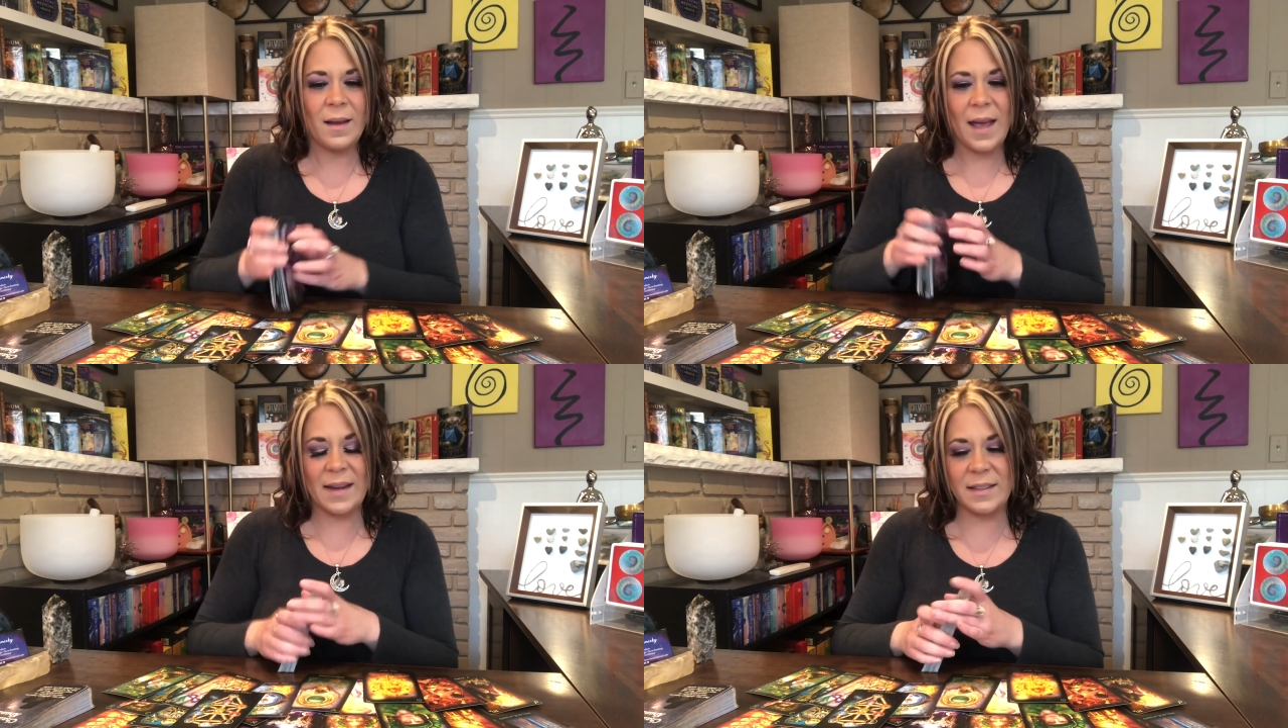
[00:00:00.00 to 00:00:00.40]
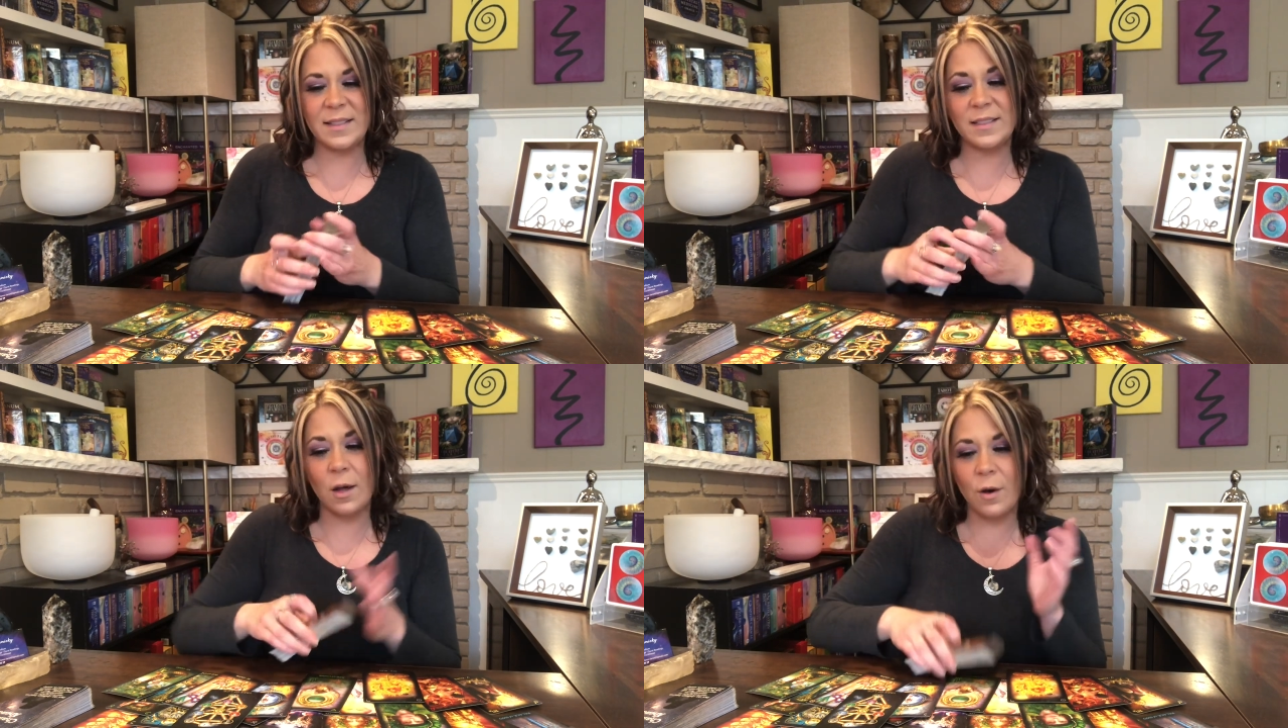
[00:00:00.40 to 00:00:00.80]
And it
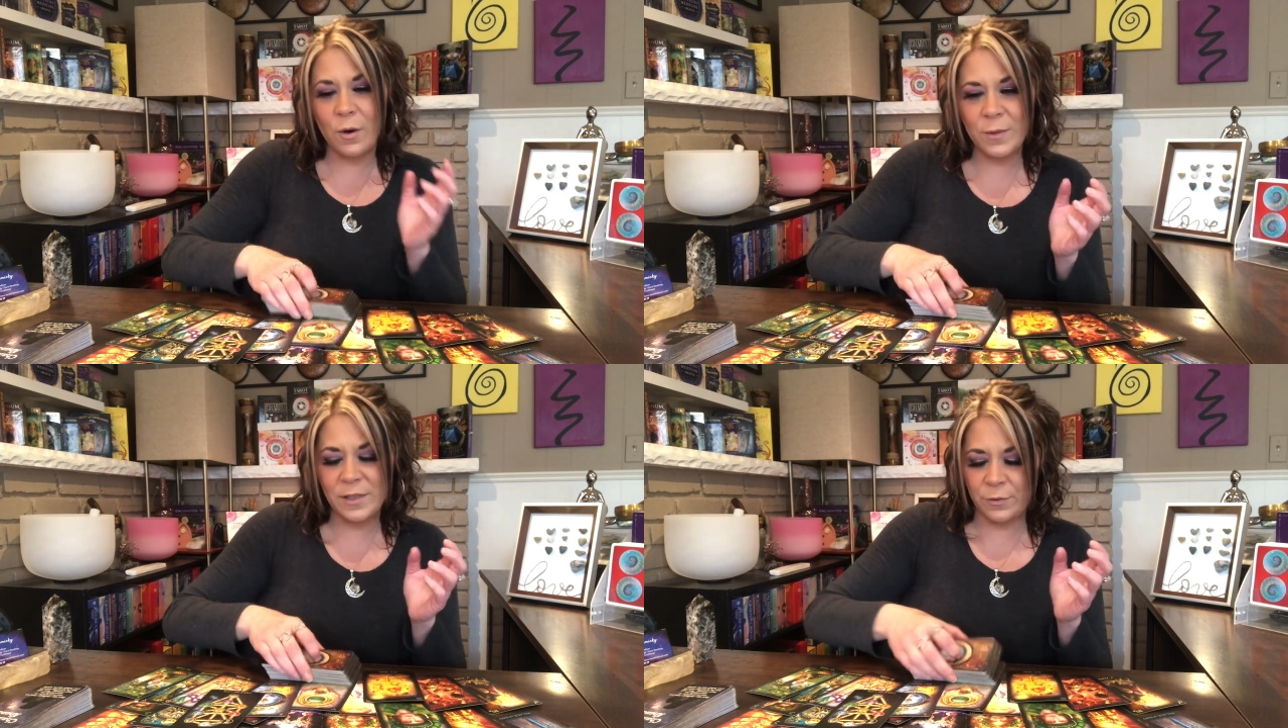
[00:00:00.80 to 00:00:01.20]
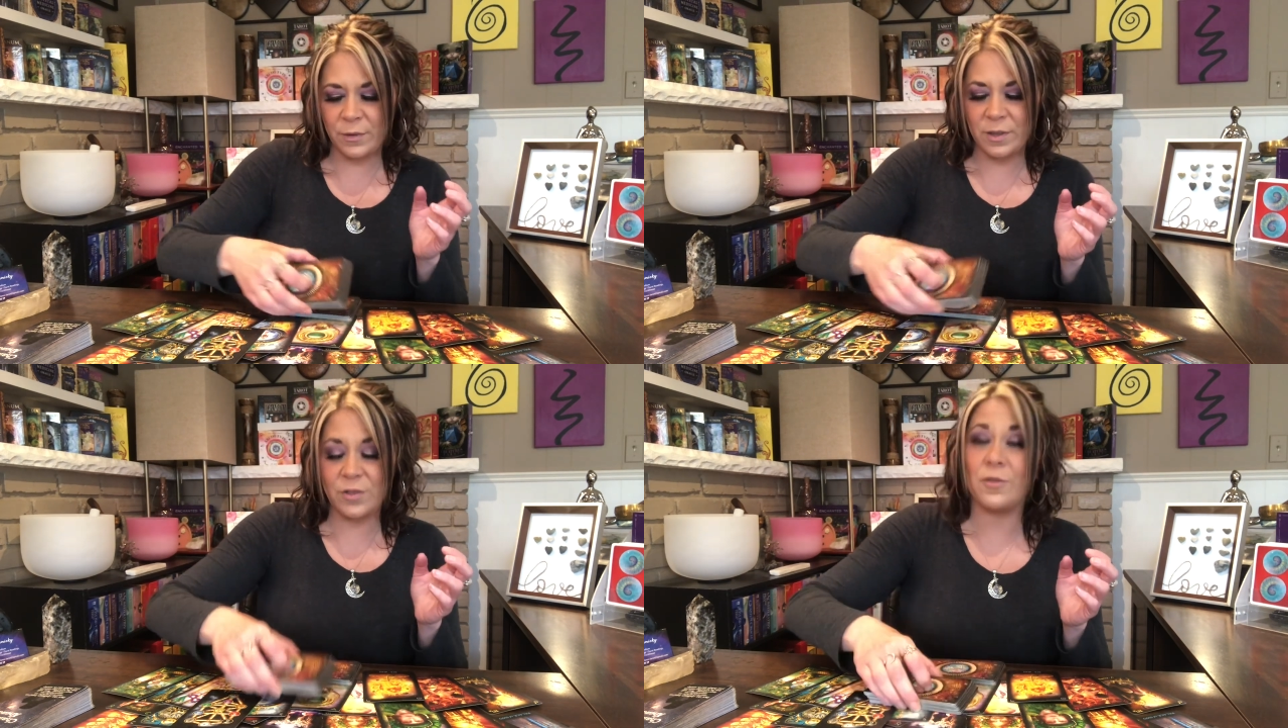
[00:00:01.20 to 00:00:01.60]
is always through
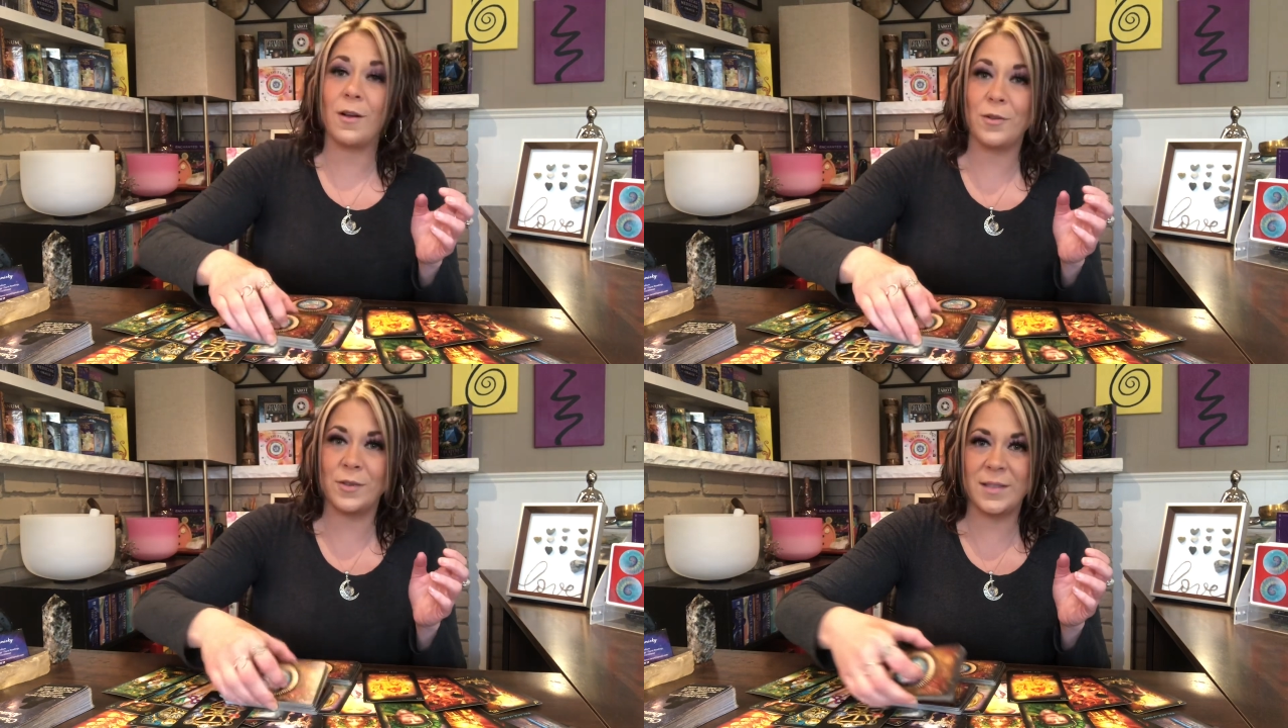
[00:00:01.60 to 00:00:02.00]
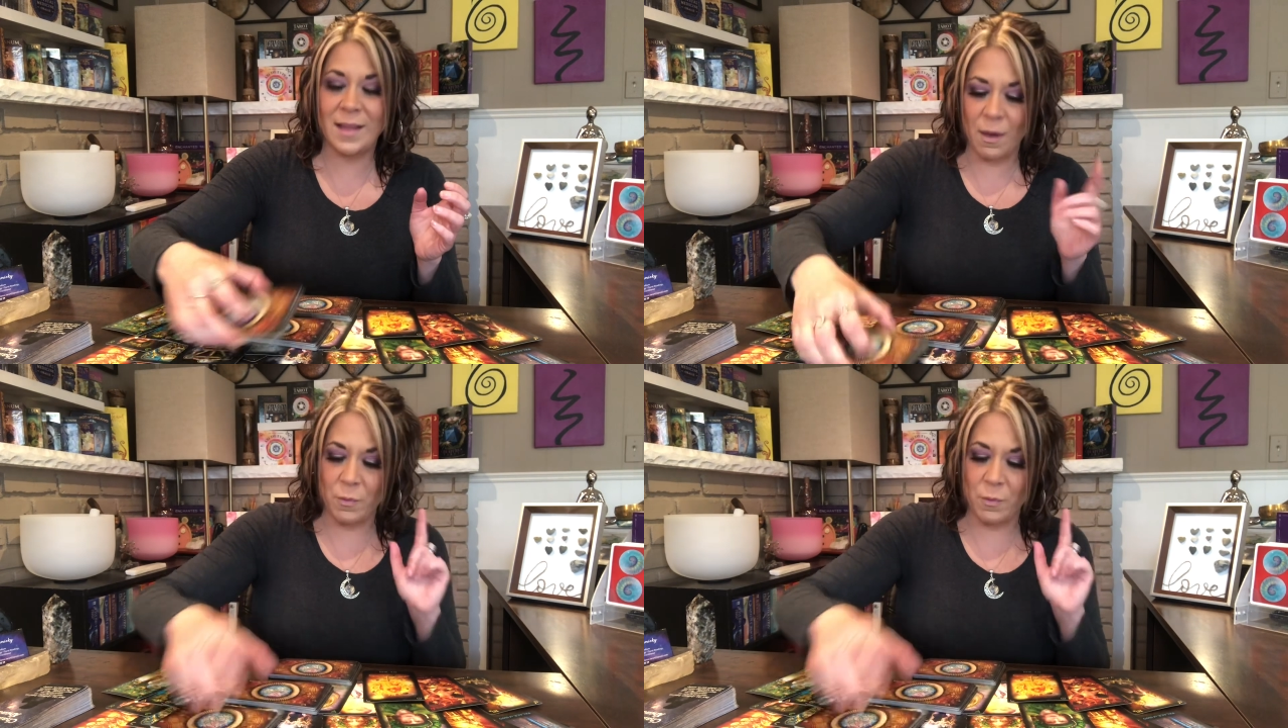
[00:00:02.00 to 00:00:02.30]
the struggles that